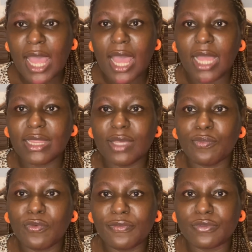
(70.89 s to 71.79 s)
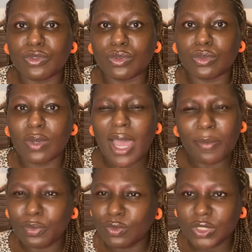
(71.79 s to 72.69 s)
and they moved to
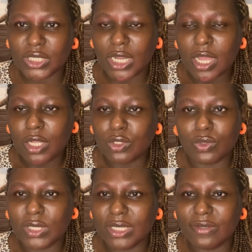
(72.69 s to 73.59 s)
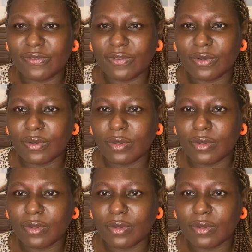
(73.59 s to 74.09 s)
Abuja to live.